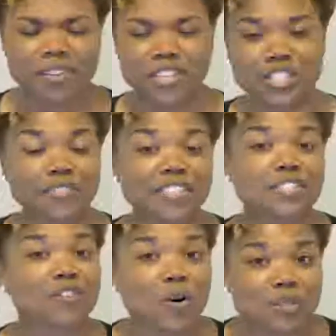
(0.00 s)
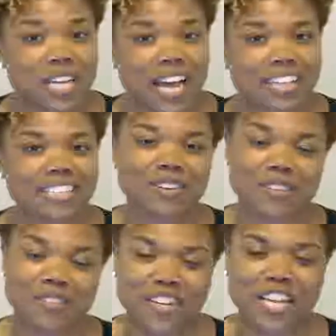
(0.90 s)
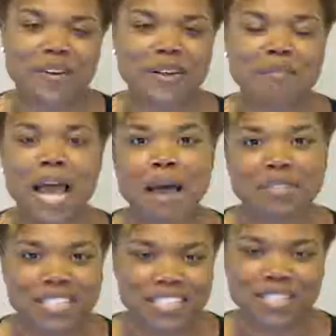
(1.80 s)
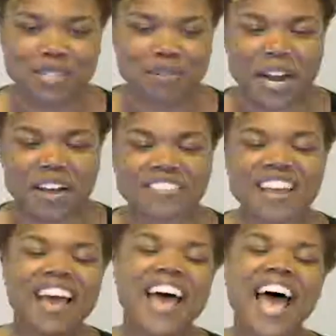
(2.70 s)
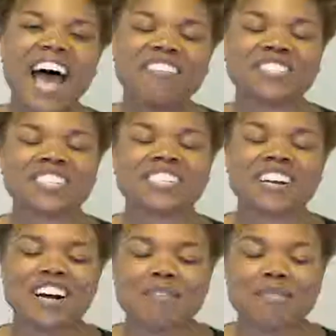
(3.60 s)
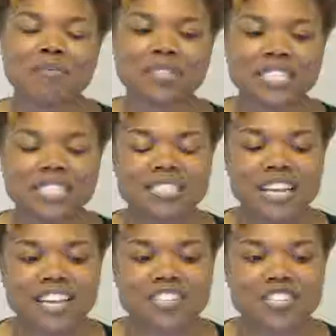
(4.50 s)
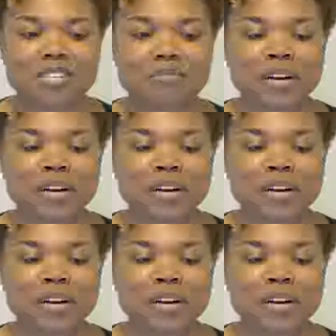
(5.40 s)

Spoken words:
serve as the vocal talent on the video, and I'm happy to send it around after the presentation.